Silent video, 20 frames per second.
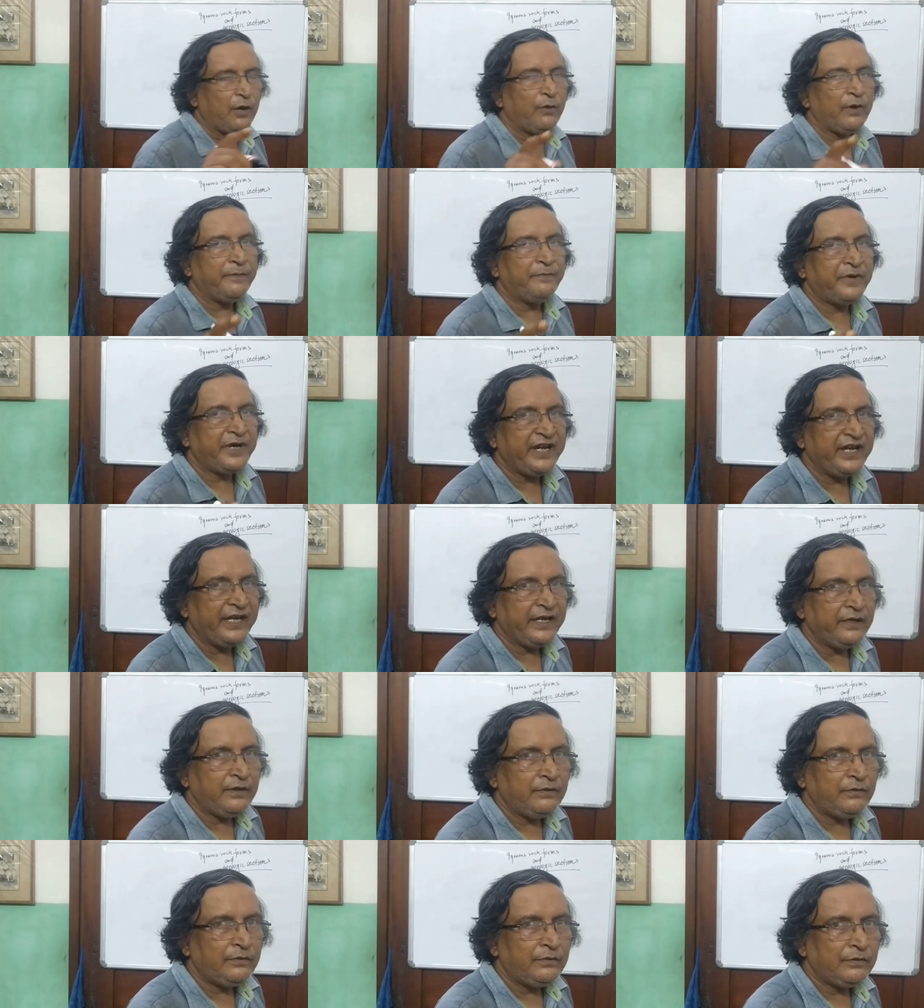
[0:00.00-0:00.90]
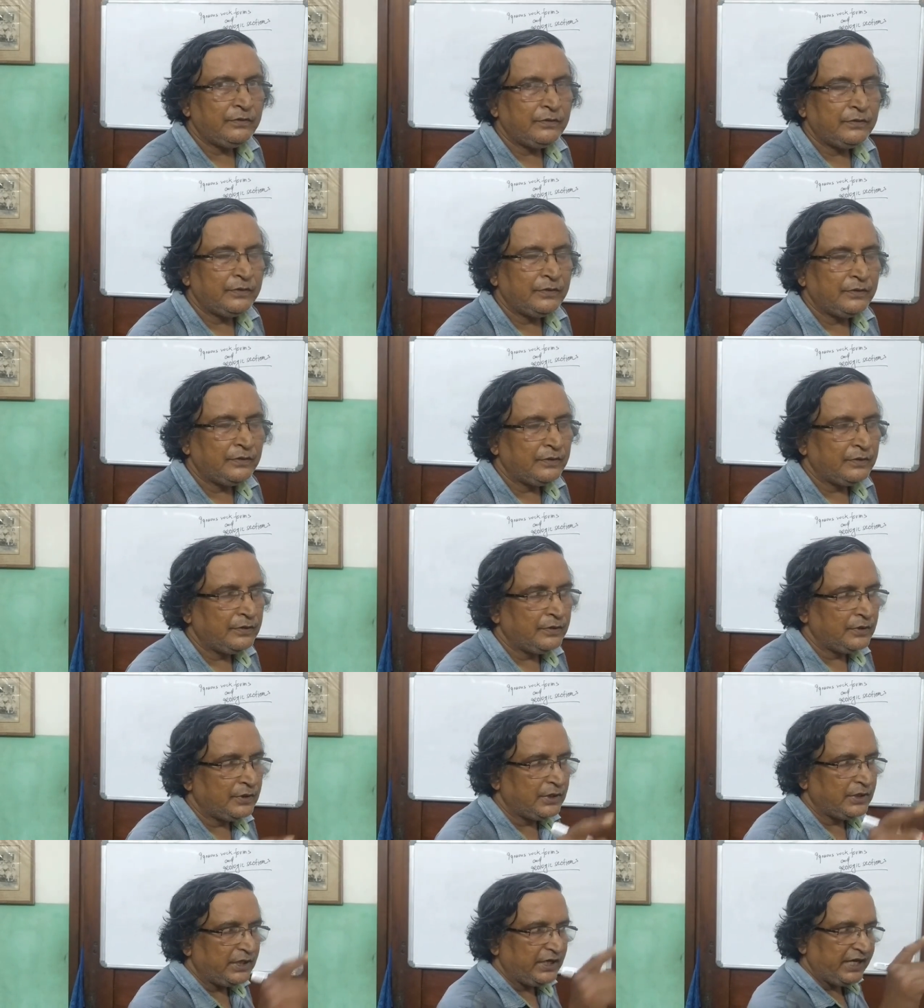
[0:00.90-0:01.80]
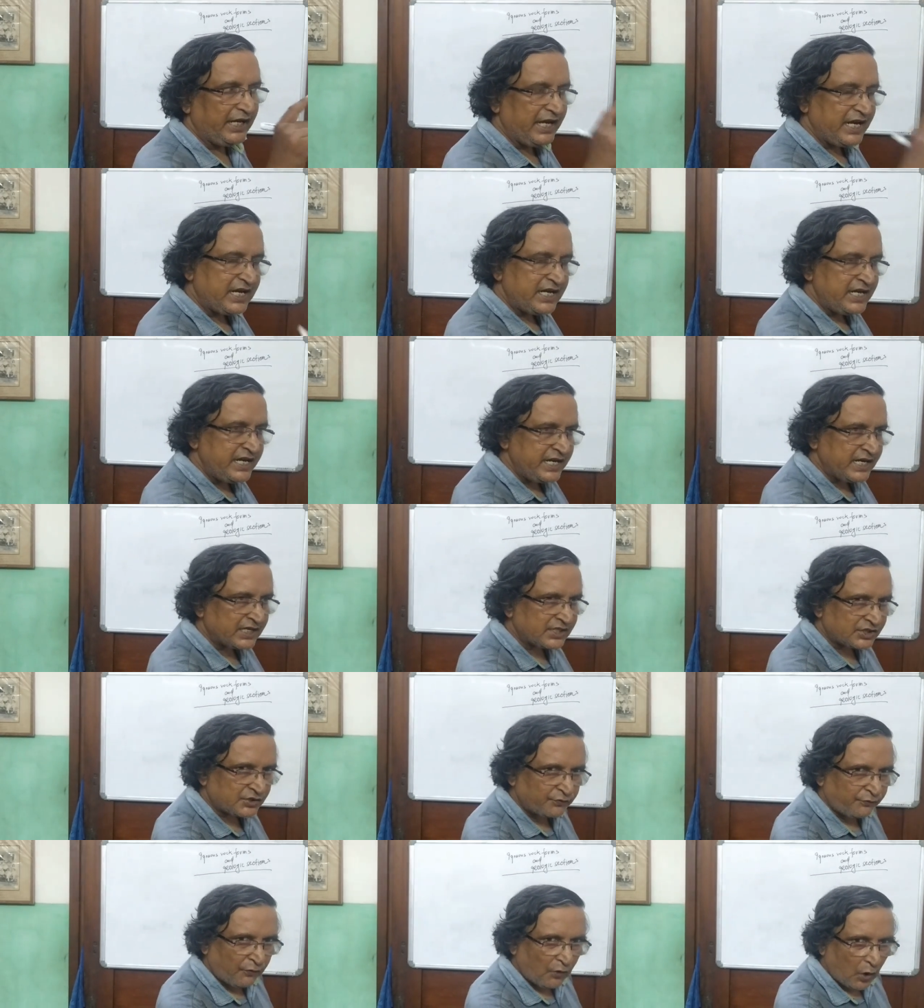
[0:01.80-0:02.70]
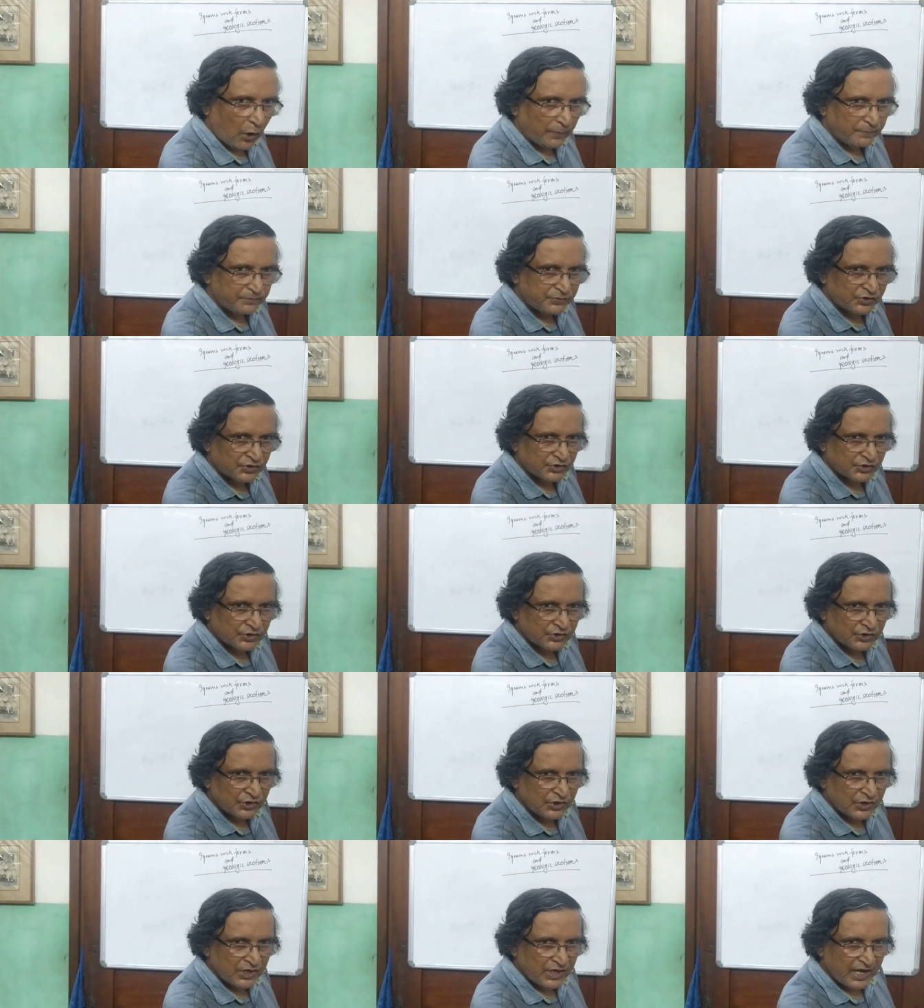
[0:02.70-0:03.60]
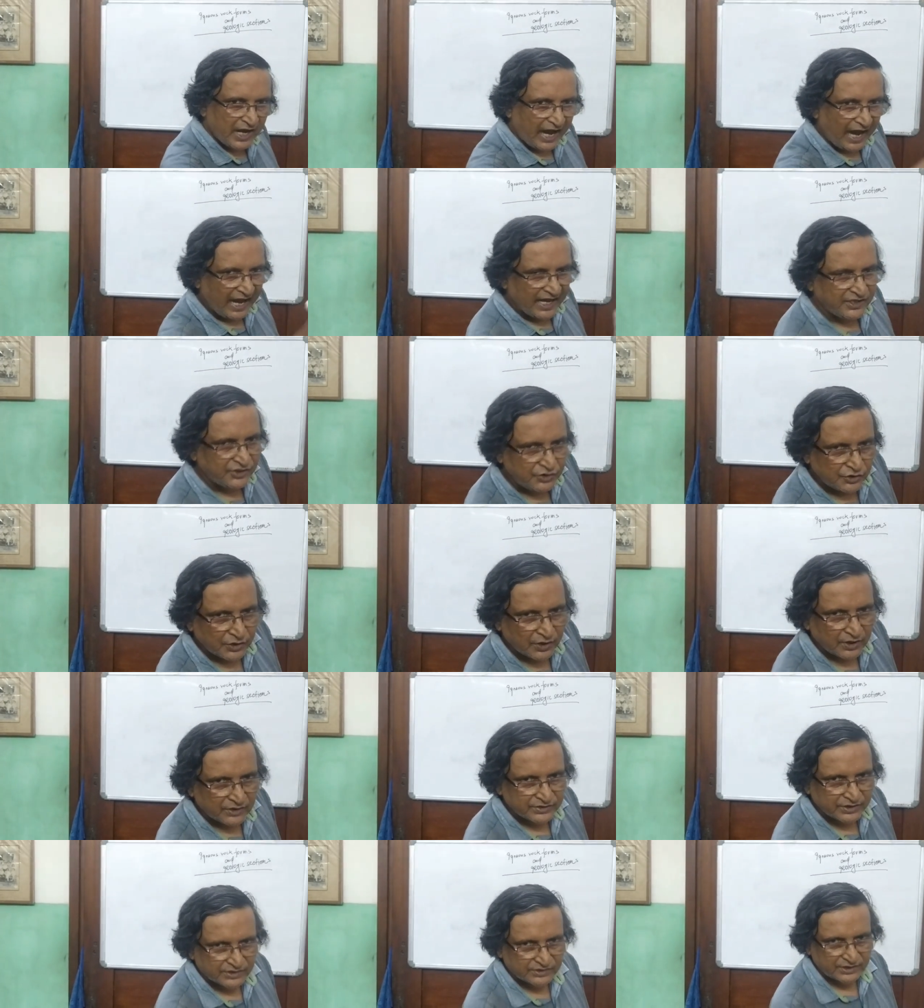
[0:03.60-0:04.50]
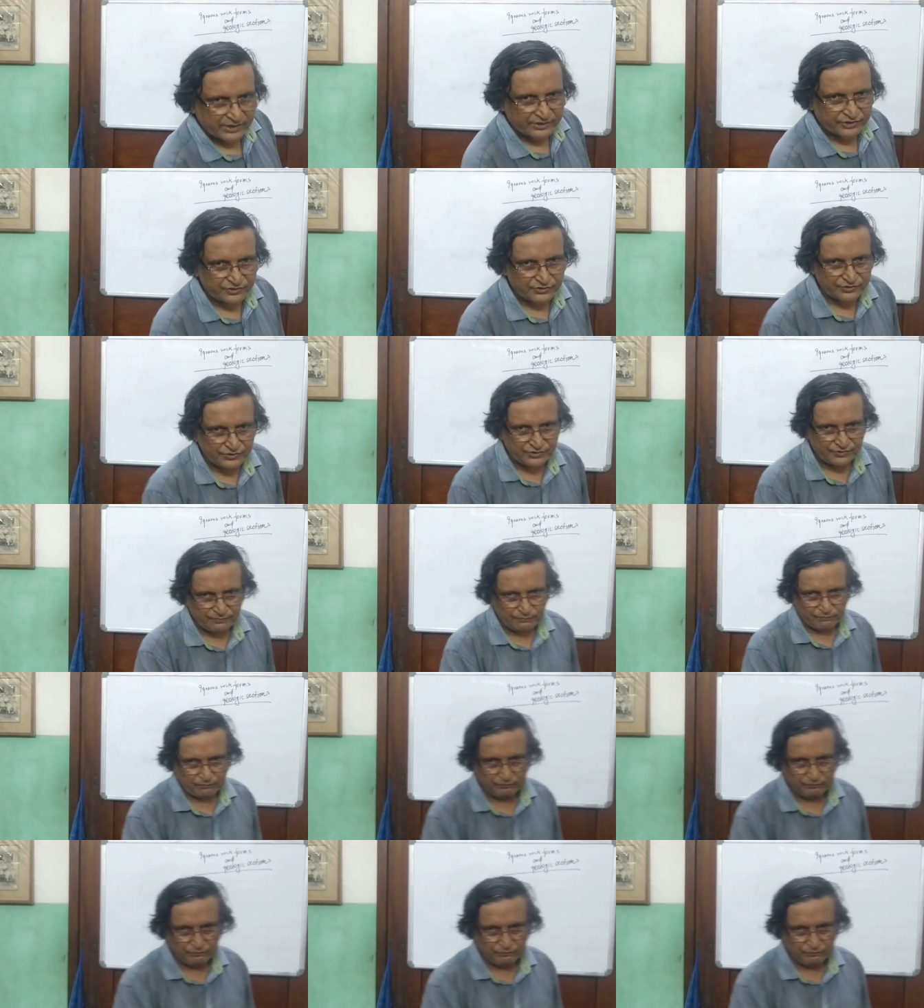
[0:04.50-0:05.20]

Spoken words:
we bring in igneous forms and geologic sections.